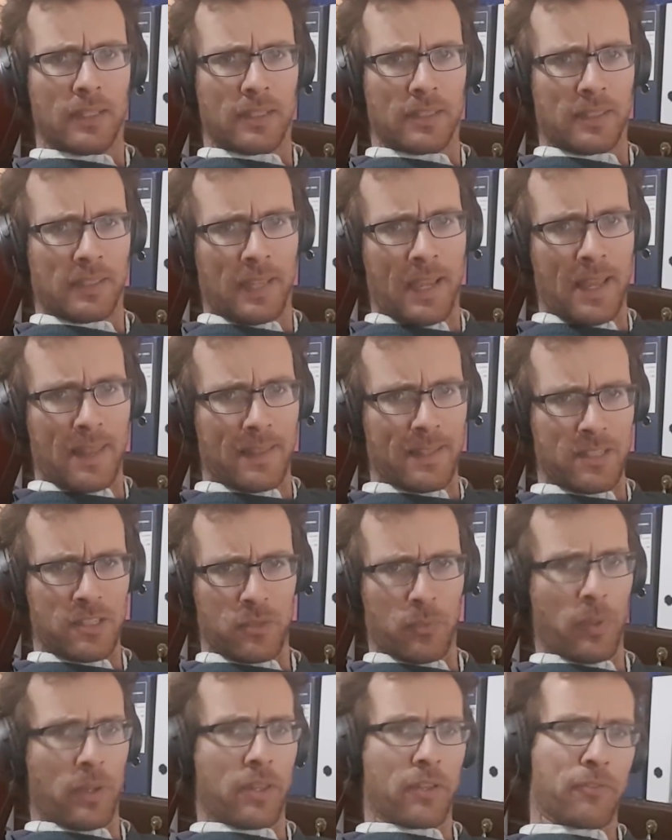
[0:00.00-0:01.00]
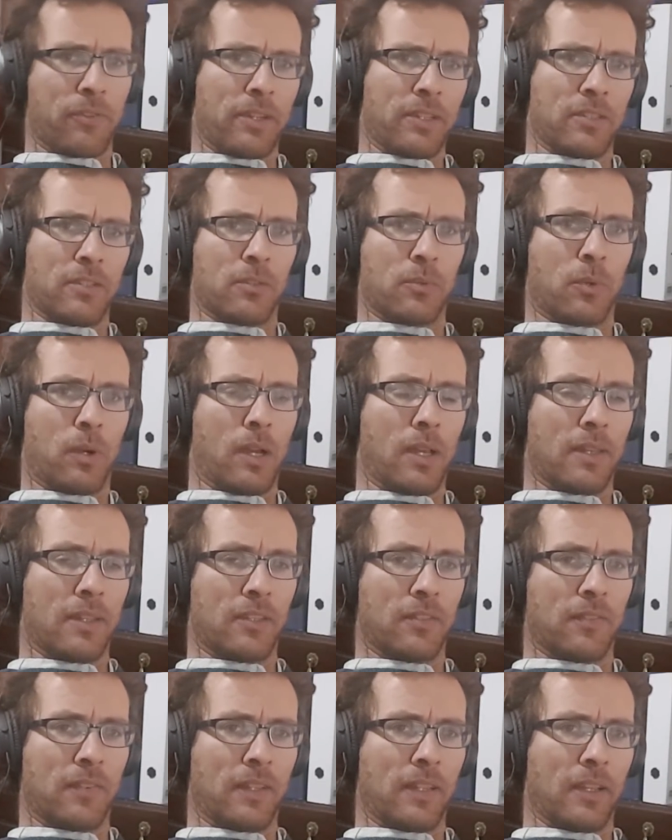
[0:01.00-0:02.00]
So yeah, this is one of the reasons why
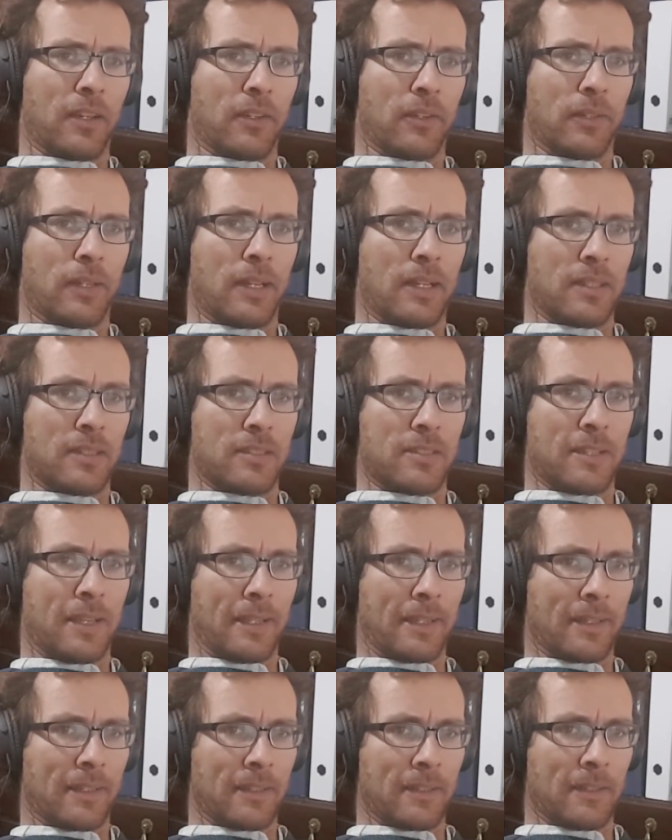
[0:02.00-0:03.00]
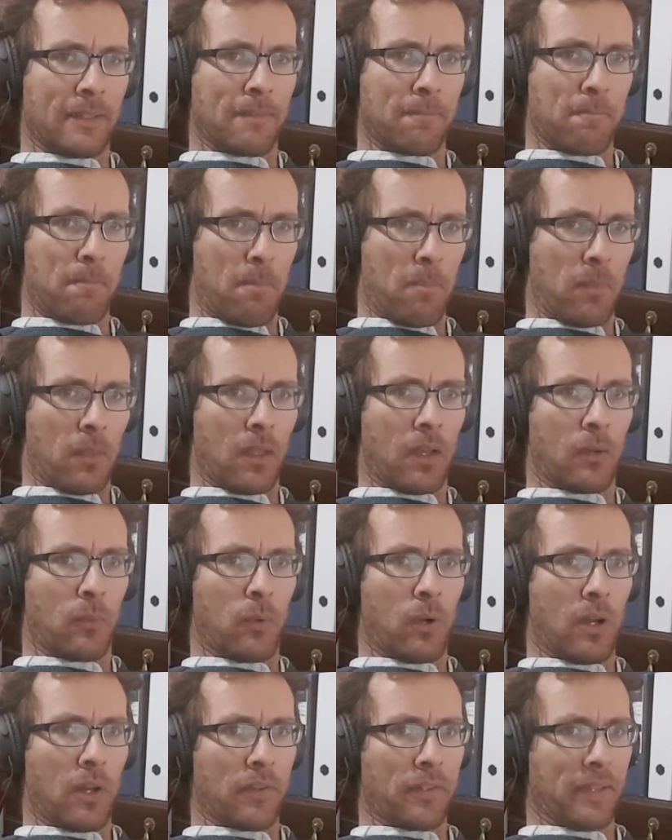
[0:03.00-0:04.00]
this video has taken a
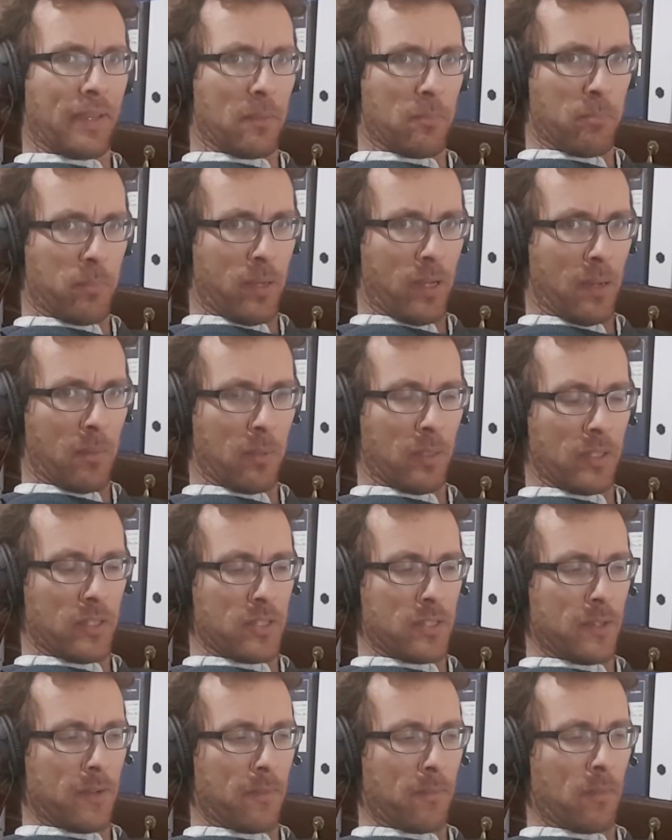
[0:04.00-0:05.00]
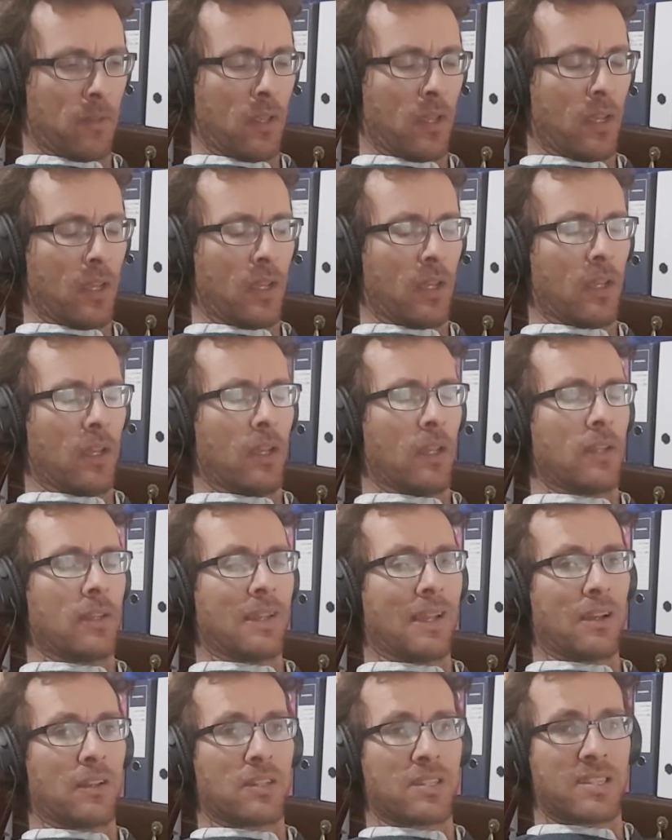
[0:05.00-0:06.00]
while to get published.
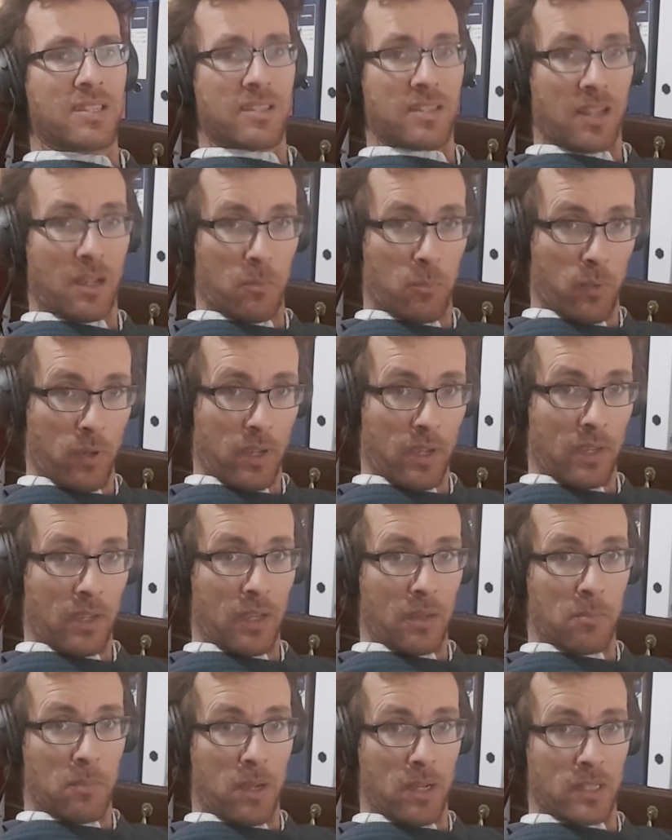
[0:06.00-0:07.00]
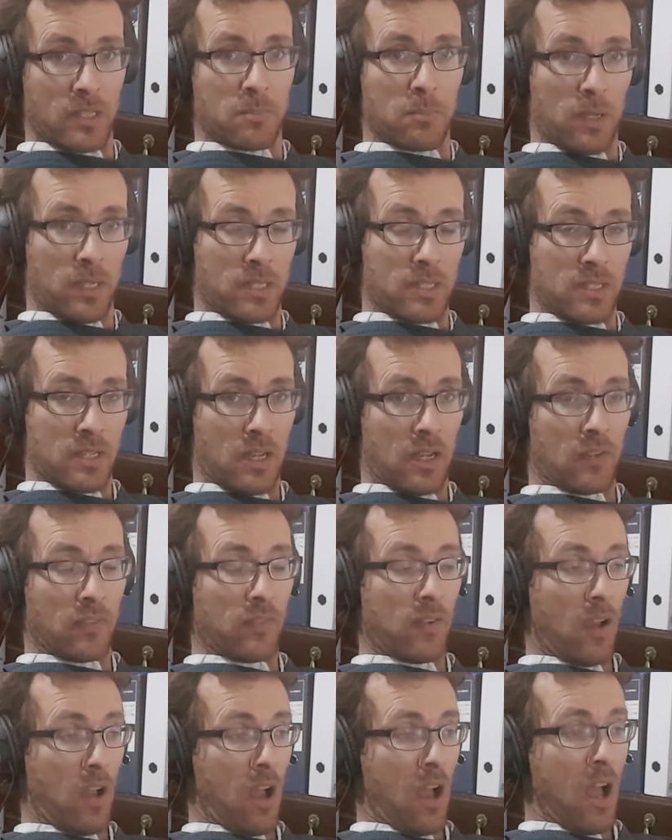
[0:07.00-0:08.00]
Now, somewhere amongst my
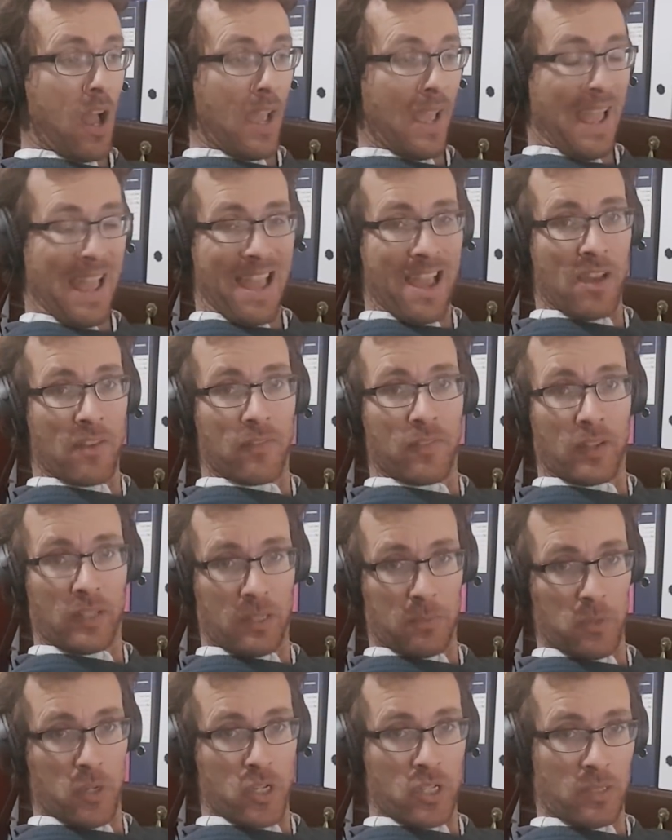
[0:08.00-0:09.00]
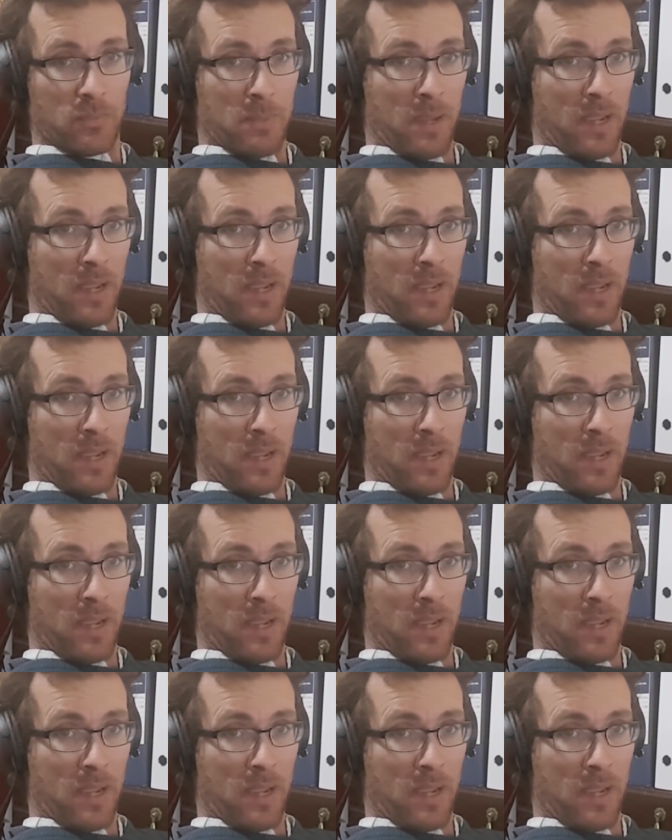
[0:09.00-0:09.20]
stuff, I have a commercially